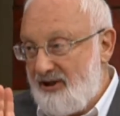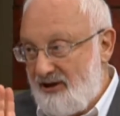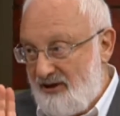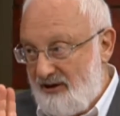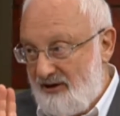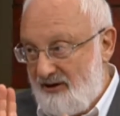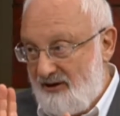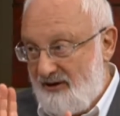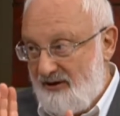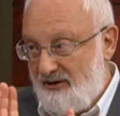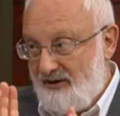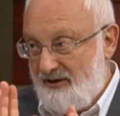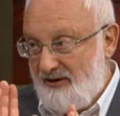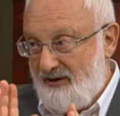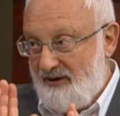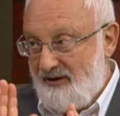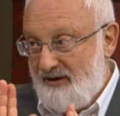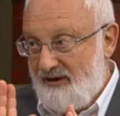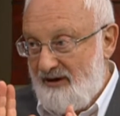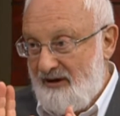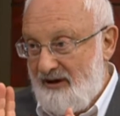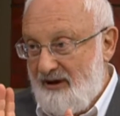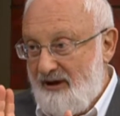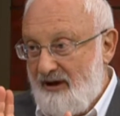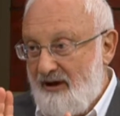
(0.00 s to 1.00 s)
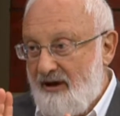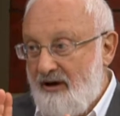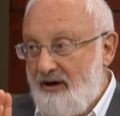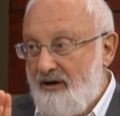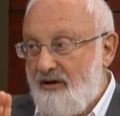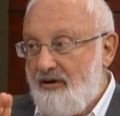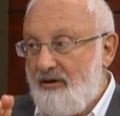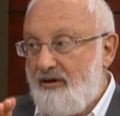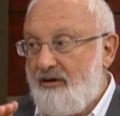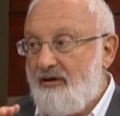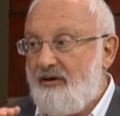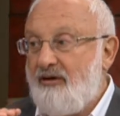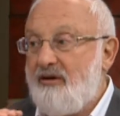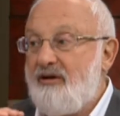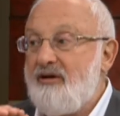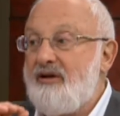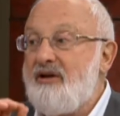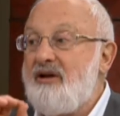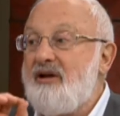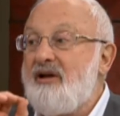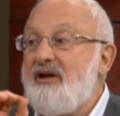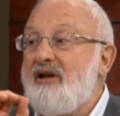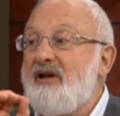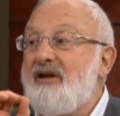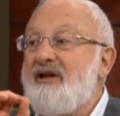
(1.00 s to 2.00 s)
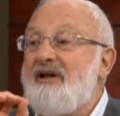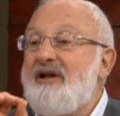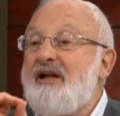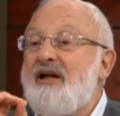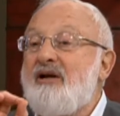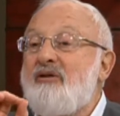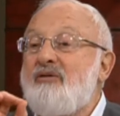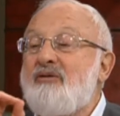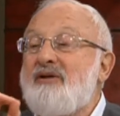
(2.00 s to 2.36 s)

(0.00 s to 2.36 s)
on the pinnacle. Truly,